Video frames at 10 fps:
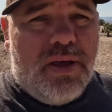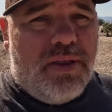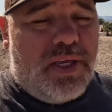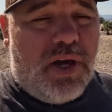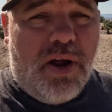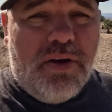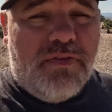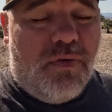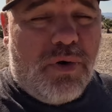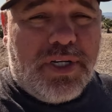the yonder
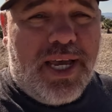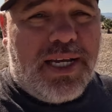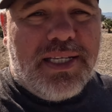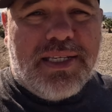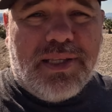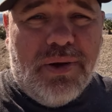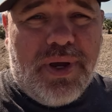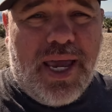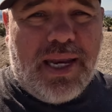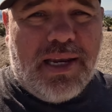vortex is
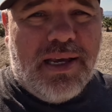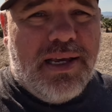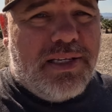located.